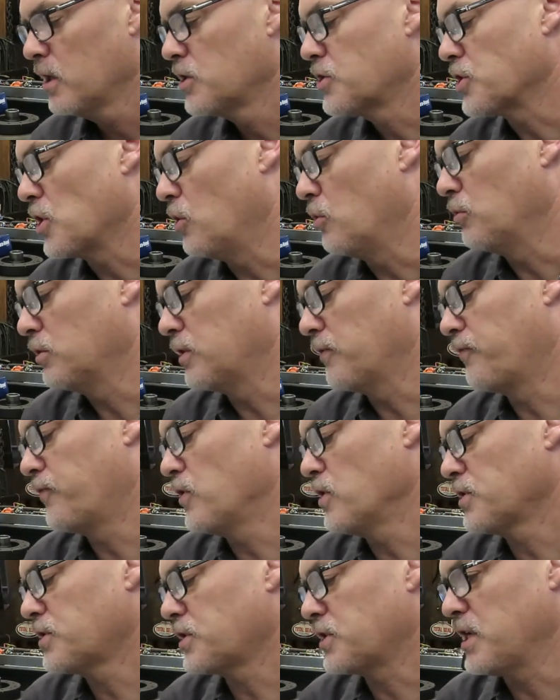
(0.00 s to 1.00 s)
so the
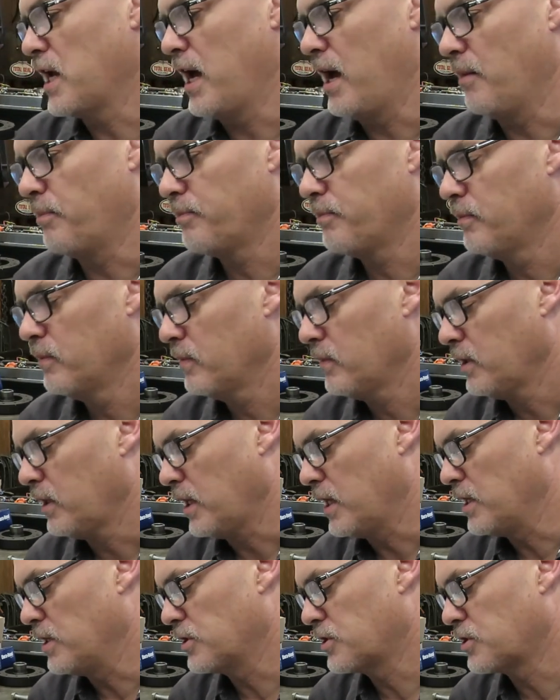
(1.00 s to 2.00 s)
first step
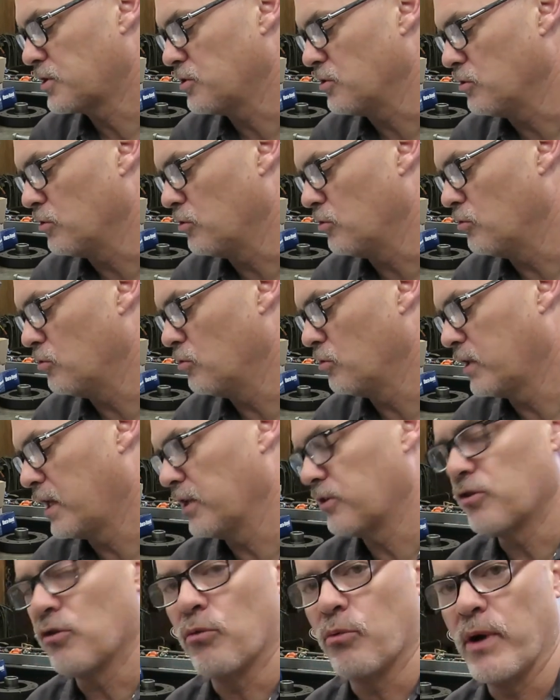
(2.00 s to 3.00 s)
is to
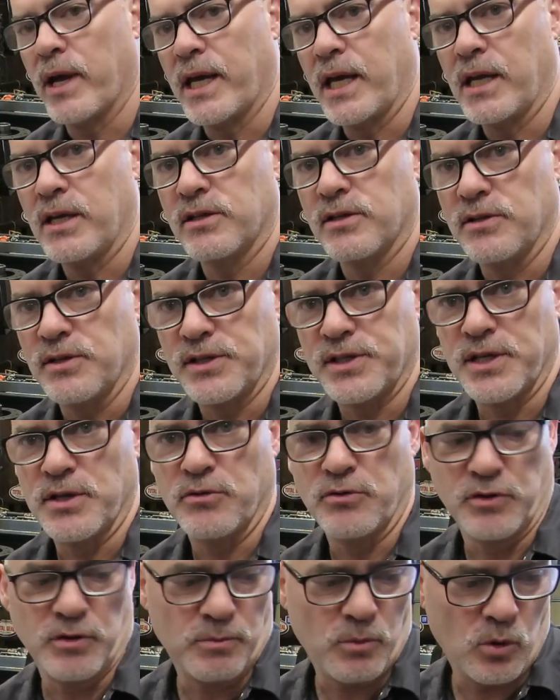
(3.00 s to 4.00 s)
get the ring into the
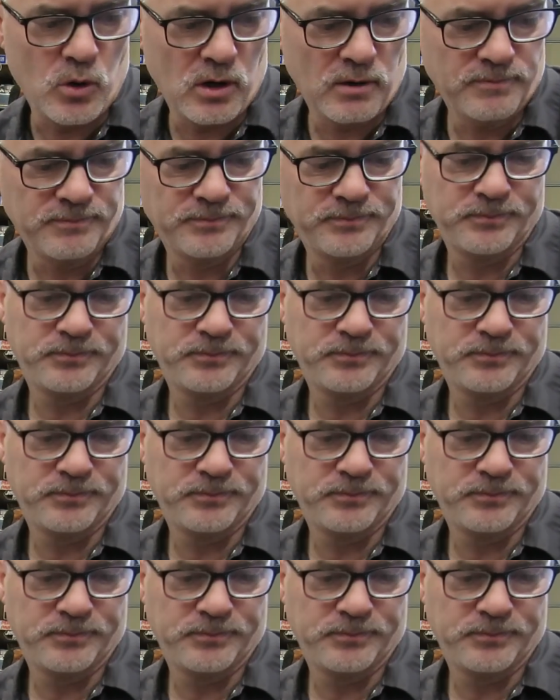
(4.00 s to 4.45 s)
cylinder bore.